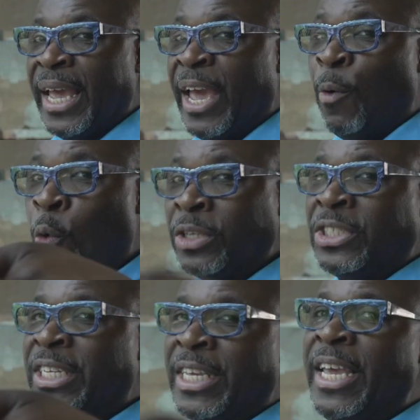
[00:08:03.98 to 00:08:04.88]
and
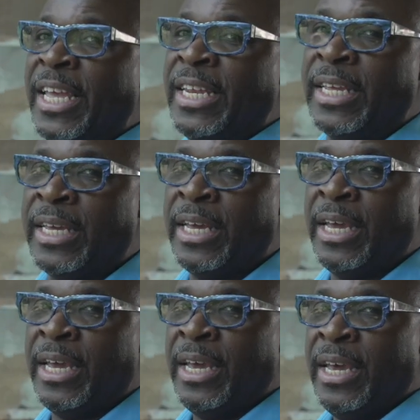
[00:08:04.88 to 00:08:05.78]
once again,
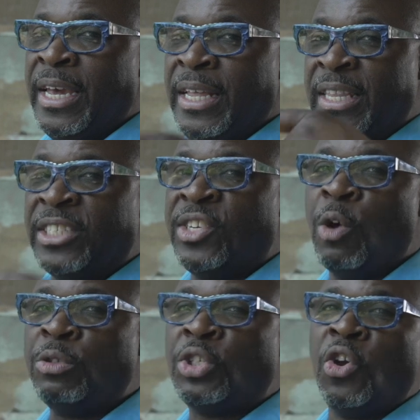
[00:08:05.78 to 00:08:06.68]
there's
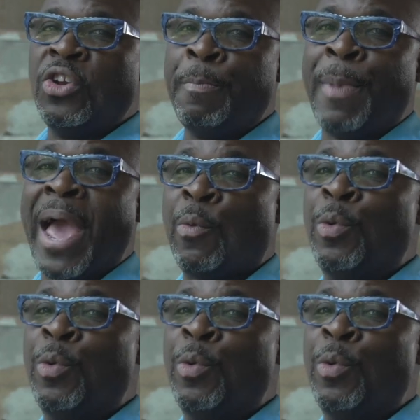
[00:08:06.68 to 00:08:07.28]
no turning back